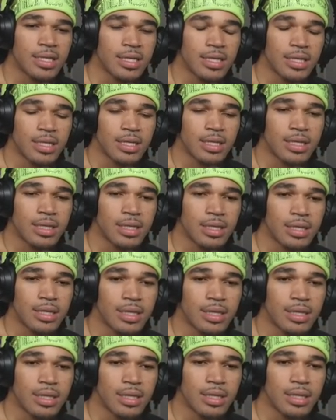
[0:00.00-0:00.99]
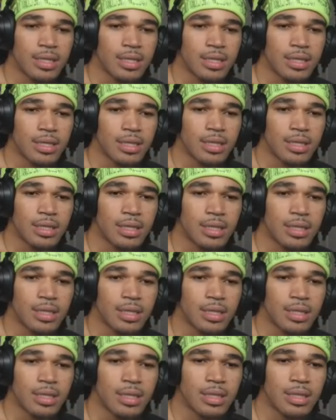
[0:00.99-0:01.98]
(silence)